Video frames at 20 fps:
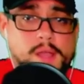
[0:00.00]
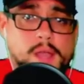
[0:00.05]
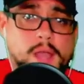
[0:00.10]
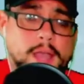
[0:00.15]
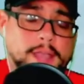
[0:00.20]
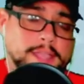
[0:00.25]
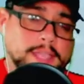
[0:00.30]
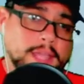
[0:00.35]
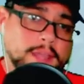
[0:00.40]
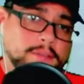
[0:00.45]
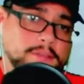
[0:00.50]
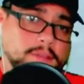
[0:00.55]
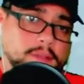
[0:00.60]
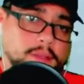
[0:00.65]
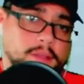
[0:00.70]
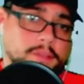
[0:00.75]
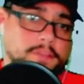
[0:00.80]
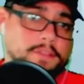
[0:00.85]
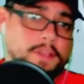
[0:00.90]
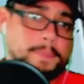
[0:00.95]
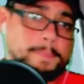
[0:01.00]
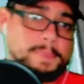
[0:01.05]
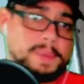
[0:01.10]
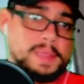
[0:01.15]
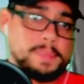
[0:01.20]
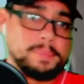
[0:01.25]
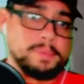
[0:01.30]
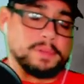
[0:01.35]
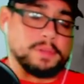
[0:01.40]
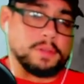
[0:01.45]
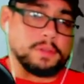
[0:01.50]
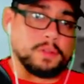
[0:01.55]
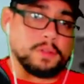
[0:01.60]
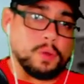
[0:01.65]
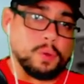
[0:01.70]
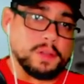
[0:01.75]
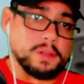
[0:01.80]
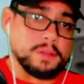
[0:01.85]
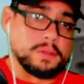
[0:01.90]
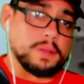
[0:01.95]
I guess some people just
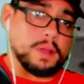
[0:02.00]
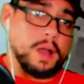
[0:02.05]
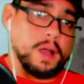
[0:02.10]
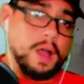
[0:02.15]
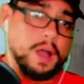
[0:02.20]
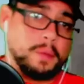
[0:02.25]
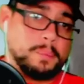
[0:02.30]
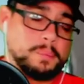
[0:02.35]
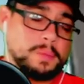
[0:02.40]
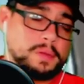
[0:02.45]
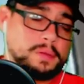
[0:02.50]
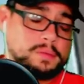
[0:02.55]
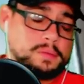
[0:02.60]
going to